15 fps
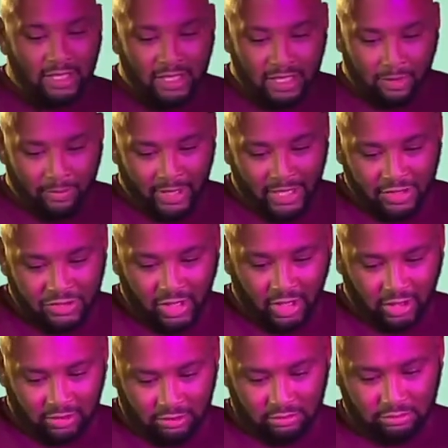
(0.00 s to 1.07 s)
and a paycheck,
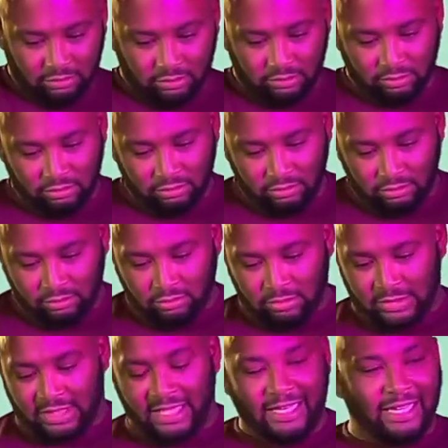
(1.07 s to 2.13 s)

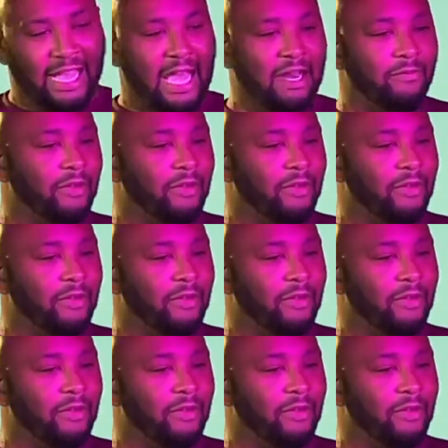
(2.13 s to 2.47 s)
getting out of a